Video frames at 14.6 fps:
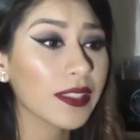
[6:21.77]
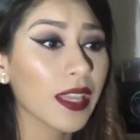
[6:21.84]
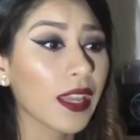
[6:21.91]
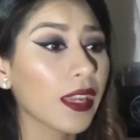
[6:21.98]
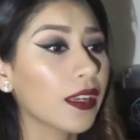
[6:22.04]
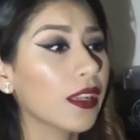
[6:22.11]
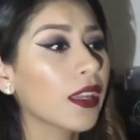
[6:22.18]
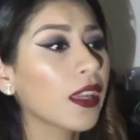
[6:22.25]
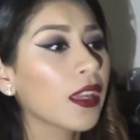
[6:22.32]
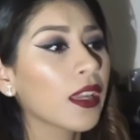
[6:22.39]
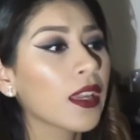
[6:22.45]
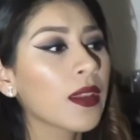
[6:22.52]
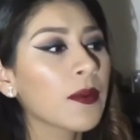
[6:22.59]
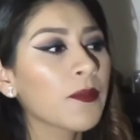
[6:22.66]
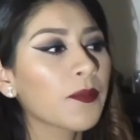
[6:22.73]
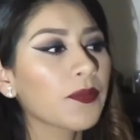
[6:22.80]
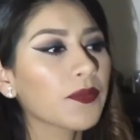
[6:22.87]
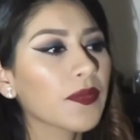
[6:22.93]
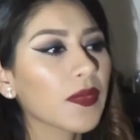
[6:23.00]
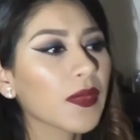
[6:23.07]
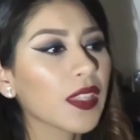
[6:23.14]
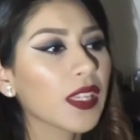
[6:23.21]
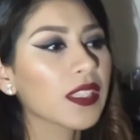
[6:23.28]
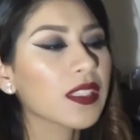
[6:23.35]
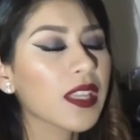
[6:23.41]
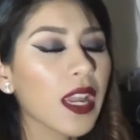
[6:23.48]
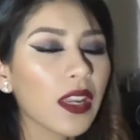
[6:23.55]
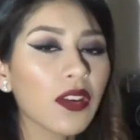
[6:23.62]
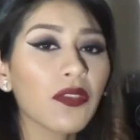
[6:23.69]
and it's
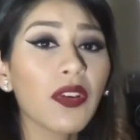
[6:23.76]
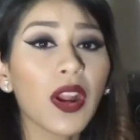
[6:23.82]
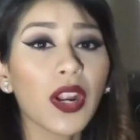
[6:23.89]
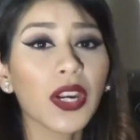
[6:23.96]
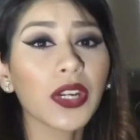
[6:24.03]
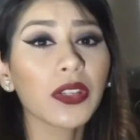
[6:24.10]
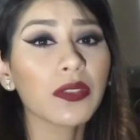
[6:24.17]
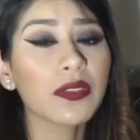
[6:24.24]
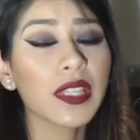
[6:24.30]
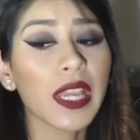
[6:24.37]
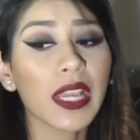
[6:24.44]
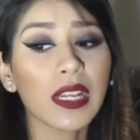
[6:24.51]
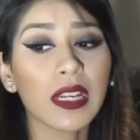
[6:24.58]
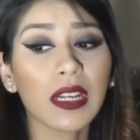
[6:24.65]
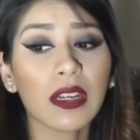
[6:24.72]
kind of hard to take